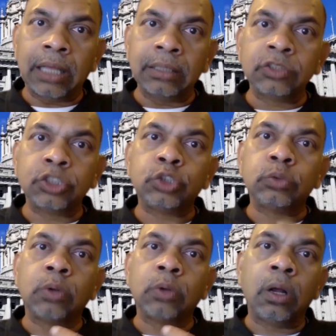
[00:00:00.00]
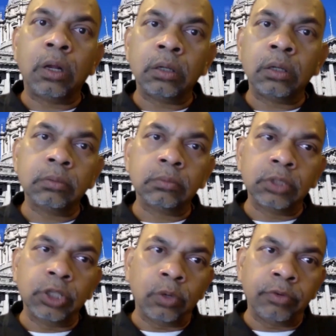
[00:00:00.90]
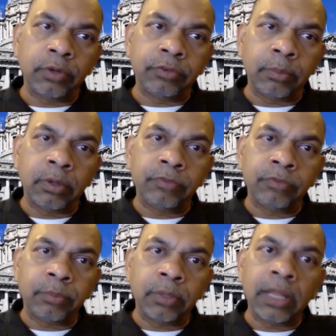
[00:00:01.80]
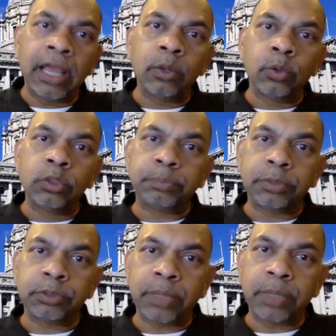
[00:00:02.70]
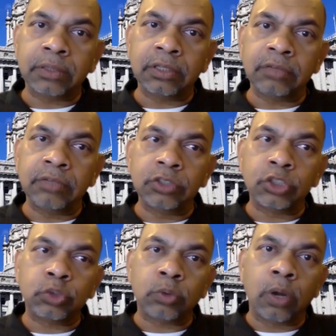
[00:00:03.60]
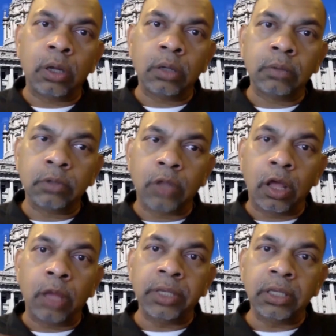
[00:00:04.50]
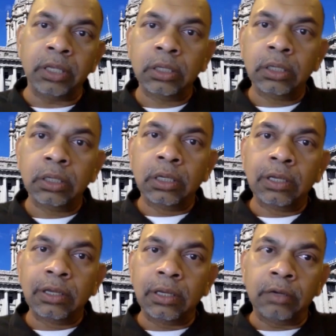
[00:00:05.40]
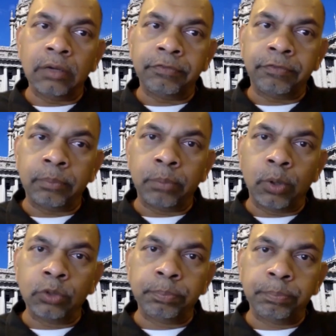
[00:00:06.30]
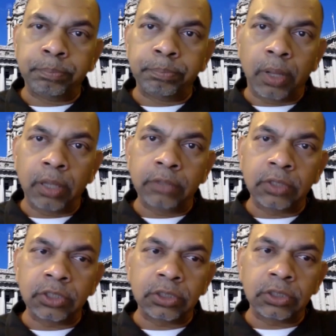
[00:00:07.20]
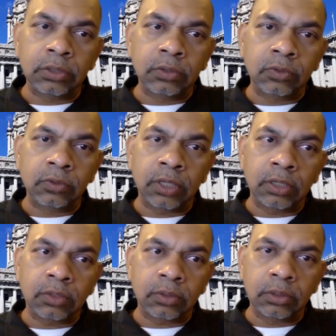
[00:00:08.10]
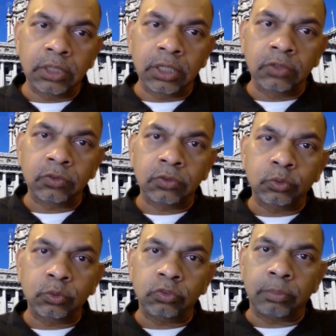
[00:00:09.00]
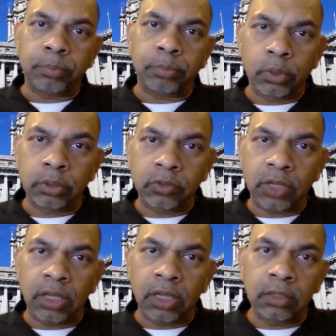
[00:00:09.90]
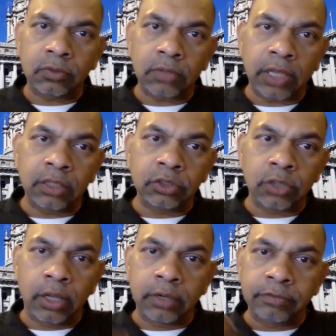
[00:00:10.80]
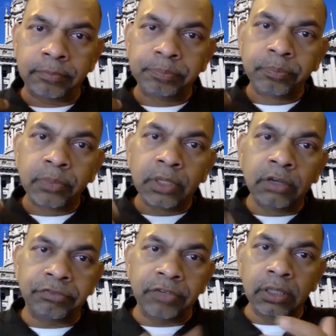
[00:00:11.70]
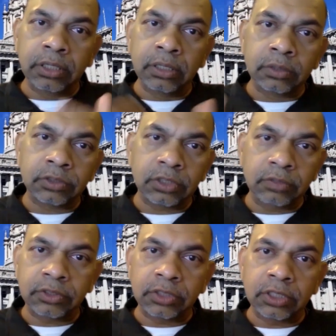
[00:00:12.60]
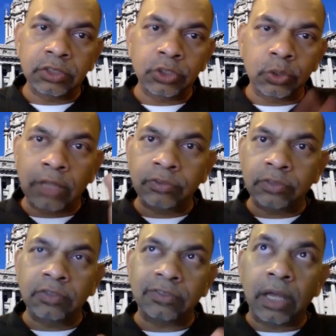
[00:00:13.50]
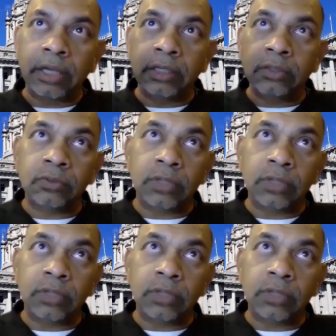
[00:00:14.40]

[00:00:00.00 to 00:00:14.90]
there's a strong, from a landlord's perspective, there's a strong lobby from both politicians and attorneys to support tenants. Like there's a lot of free legal services. I see signs